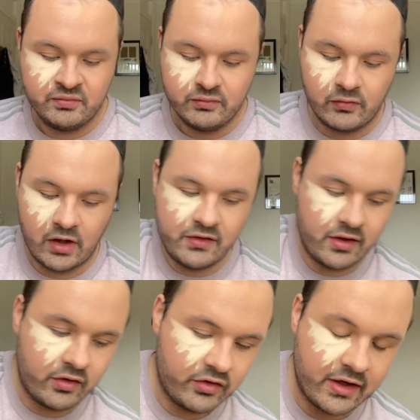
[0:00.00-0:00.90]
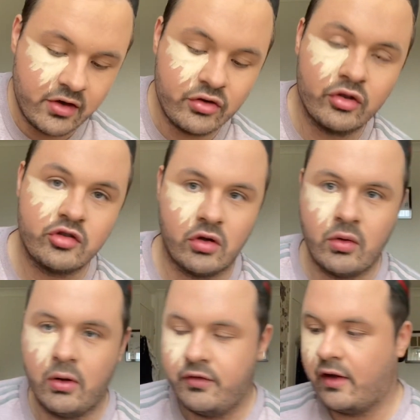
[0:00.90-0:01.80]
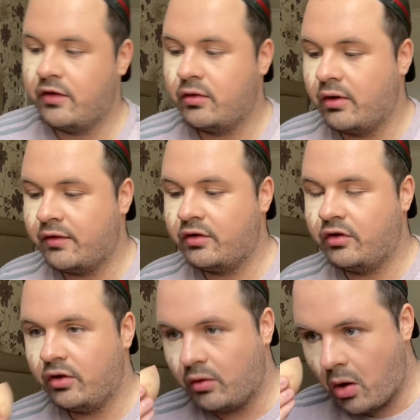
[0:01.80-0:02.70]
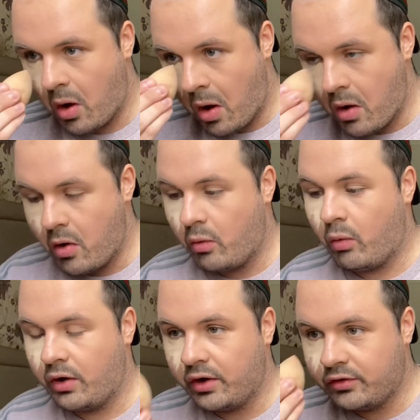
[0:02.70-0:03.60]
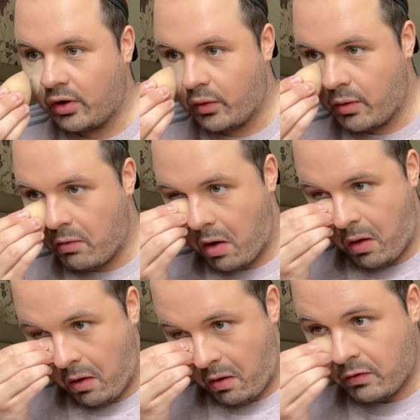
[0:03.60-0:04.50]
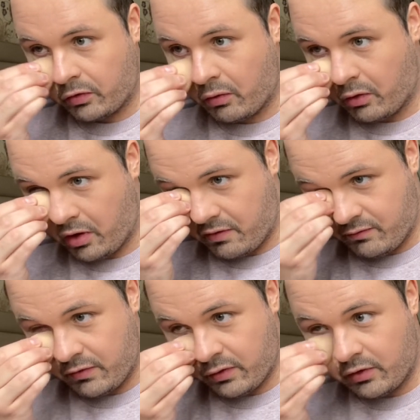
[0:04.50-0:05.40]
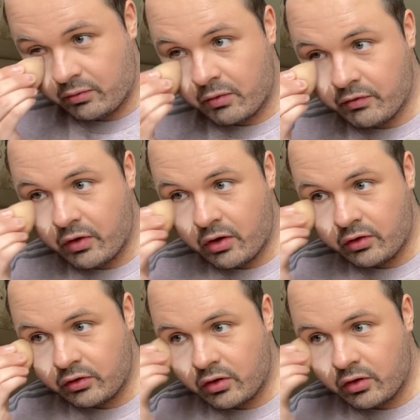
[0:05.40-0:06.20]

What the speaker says: And this concealer does dry quite fast, so I have to do one at a time. So I'll go in with this one first.